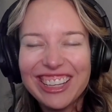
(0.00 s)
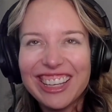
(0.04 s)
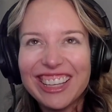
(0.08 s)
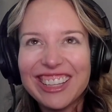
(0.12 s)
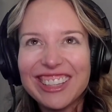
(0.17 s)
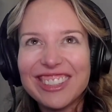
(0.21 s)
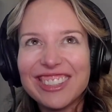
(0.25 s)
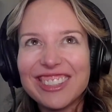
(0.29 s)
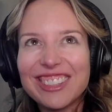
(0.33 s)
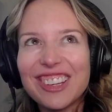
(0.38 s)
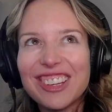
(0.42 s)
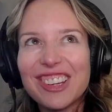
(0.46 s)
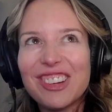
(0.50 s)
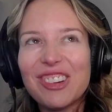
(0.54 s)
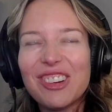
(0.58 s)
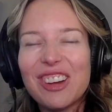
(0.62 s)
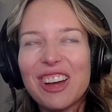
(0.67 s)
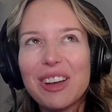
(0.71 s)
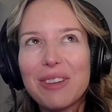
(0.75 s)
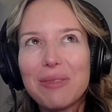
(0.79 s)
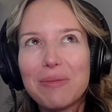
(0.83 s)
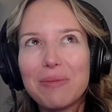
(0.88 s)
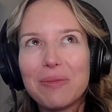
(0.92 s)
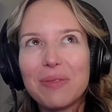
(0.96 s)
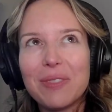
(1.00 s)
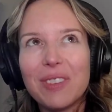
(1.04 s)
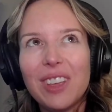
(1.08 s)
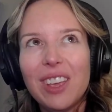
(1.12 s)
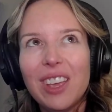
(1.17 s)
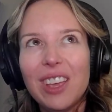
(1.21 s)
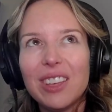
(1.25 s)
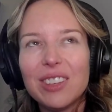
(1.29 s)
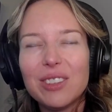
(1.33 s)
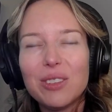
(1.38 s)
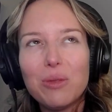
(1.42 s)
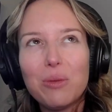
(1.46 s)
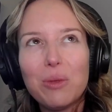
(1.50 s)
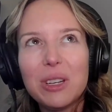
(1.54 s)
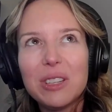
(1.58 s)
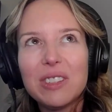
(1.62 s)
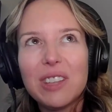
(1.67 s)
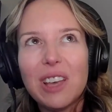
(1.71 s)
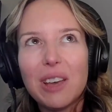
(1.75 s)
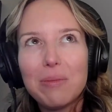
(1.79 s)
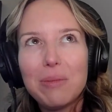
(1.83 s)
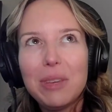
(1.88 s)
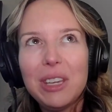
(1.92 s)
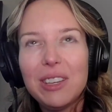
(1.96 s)
And so what does
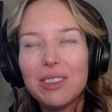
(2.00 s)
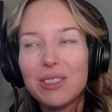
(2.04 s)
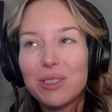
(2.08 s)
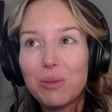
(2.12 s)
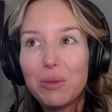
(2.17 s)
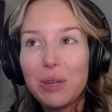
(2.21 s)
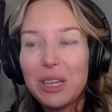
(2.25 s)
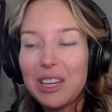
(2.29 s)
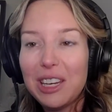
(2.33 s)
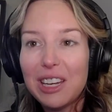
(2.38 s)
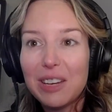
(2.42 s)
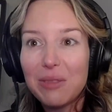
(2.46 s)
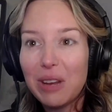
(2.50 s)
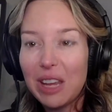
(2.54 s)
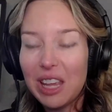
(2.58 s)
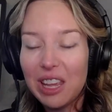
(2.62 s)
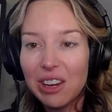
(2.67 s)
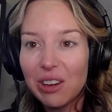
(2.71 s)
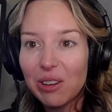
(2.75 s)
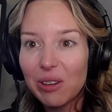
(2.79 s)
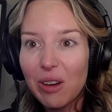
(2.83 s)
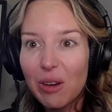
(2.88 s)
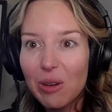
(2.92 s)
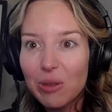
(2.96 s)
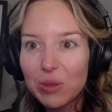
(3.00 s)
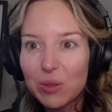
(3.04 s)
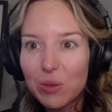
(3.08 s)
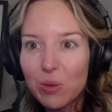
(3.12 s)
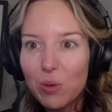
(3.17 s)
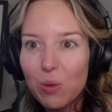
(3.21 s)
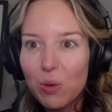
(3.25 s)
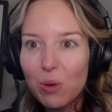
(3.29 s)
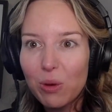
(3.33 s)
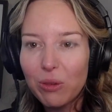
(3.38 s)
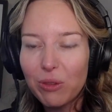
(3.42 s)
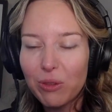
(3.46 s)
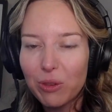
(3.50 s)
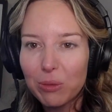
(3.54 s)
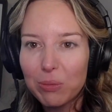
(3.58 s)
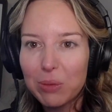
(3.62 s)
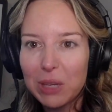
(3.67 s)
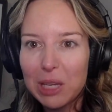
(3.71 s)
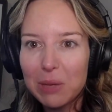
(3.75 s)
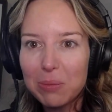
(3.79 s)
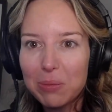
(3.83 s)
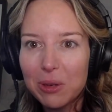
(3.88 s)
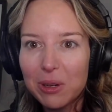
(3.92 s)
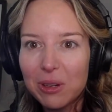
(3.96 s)
that mean? Do we need hero school for
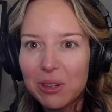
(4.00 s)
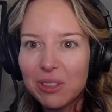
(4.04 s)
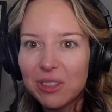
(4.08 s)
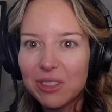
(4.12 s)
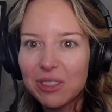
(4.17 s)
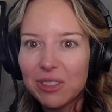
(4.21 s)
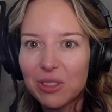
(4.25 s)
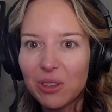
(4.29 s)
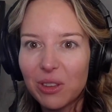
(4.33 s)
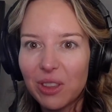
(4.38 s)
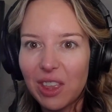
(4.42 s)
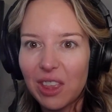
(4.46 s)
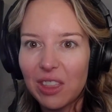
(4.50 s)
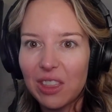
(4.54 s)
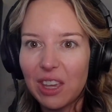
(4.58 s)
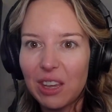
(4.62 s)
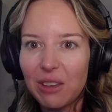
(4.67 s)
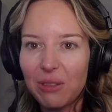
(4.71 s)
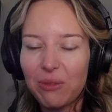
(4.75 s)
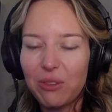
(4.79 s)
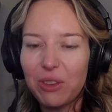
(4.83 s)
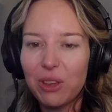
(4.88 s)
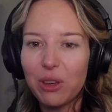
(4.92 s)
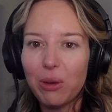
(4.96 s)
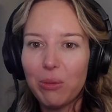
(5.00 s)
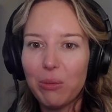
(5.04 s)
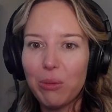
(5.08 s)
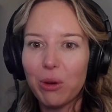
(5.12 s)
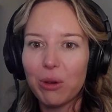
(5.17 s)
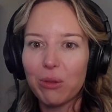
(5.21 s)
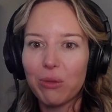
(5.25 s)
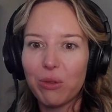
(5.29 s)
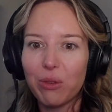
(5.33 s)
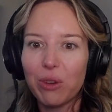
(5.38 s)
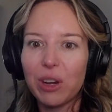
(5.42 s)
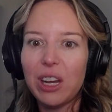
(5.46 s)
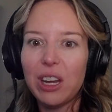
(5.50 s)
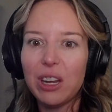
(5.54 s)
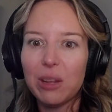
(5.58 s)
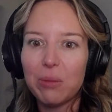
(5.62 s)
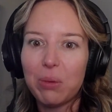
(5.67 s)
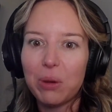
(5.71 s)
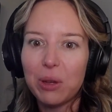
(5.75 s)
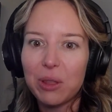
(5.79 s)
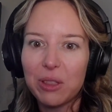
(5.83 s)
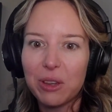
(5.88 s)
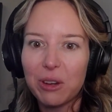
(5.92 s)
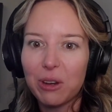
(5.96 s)
people so that they feel more free to
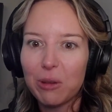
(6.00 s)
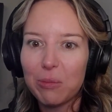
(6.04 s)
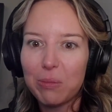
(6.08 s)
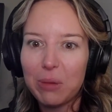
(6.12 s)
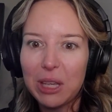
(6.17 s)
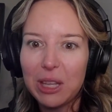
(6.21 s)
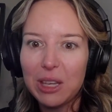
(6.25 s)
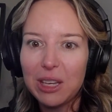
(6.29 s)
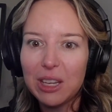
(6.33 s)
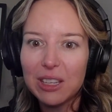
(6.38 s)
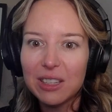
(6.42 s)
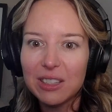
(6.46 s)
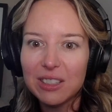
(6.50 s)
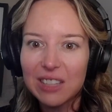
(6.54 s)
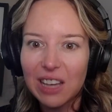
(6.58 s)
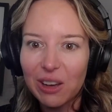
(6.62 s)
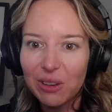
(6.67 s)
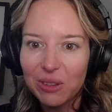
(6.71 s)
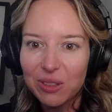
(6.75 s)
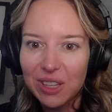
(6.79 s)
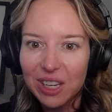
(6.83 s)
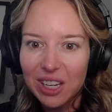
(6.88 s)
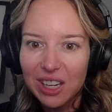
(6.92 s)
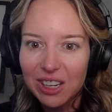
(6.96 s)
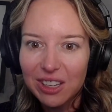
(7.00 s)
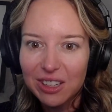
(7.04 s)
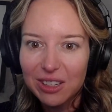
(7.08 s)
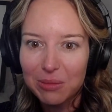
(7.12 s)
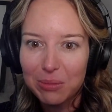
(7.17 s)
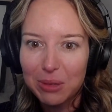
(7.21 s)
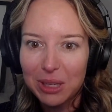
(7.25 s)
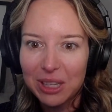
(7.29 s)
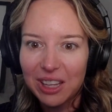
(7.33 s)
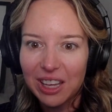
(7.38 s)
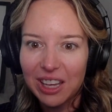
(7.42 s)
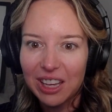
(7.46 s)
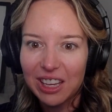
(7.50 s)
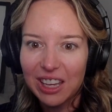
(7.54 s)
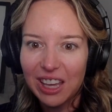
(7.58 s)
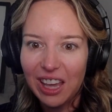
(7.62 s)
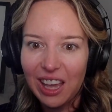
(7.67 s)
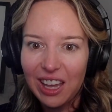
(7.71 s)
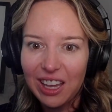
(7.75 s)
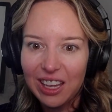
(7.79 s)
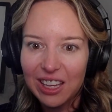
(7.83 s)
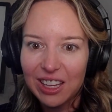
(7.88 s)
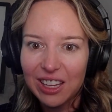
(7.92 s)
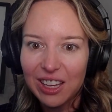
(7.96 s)
put their opinions out there, to be like,
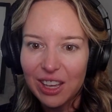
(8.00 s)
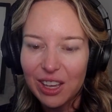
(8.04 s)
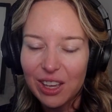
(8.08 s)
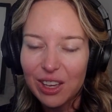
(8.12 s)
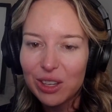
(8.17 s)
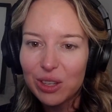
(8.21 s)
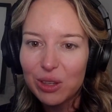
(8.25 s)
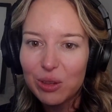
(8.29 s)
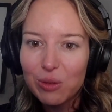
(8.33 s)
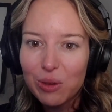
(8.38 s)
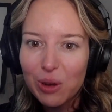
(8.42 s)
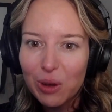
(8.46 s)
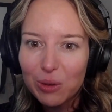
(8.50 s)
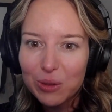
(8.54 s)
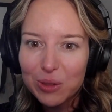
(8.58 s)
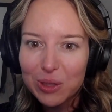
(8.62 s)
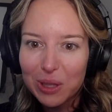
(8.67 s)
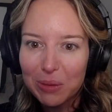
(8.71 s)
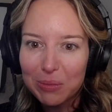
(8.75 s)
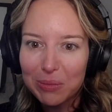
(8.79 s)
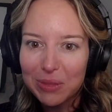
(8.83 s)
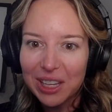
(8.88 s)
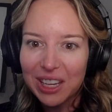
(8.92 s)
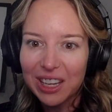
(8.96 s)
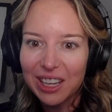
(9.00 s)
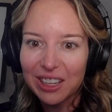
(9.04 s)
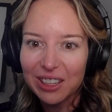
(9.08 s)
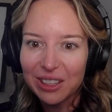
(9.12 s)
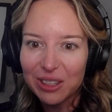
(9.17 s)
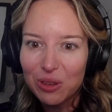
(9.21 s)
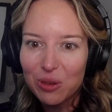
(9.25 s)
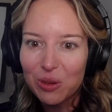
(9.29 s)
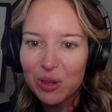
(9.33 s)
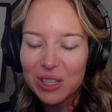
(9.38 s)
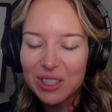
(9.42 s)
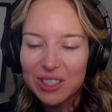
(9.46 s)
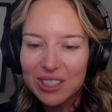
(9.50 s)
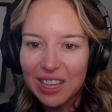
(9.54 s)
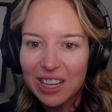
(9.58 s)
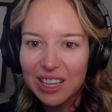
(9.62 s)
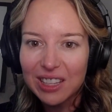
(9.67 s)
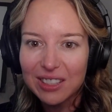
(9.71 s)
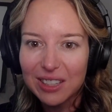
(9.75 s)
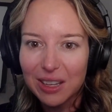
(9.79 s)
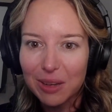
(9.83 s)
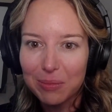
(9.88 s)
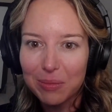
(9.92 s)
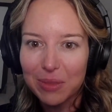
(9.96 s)
hey, you know something, you can
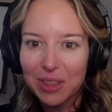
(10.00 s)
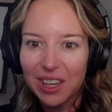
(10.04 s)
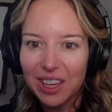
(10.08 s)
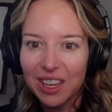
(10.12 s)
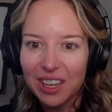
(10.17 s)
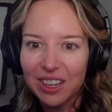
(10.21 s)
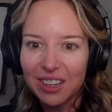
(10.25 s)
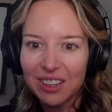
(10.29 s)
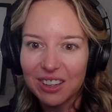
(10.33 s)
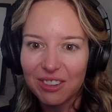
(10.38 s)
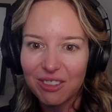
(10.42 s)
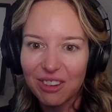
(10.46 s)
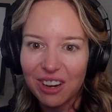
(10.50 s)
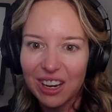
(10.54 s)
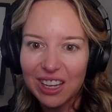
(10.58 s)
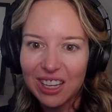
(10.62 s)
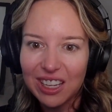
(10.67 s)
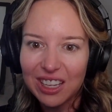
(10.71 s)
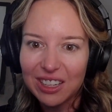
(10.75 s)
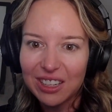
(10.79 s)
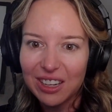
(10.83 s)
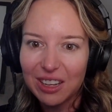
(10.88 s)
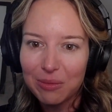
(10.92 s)
say something, right?